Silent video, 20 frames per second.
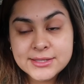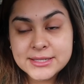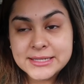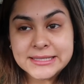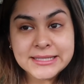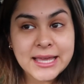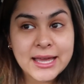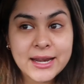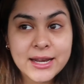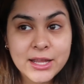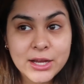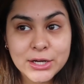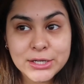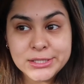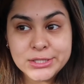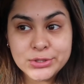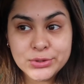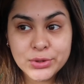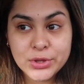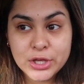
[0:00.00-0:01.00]
Just got here
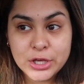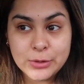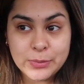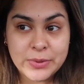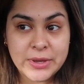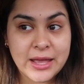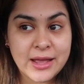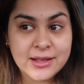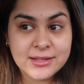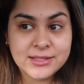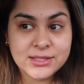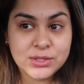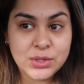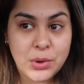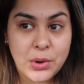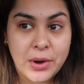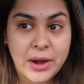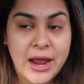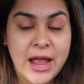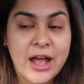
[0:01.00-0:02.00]
to the UPS
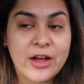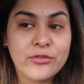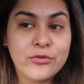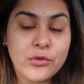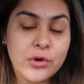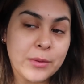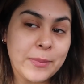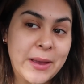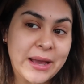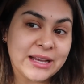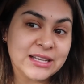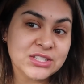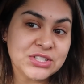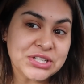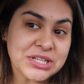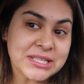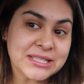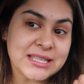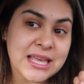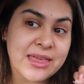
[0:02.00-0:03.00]
store. I have four
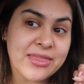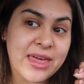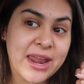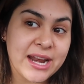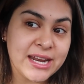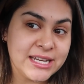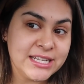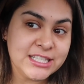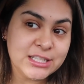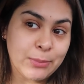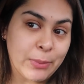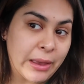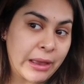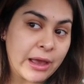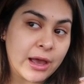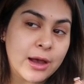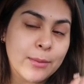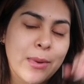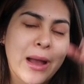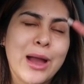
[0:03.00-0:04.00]
packages that I need to
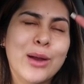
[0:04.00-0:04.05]
pick up.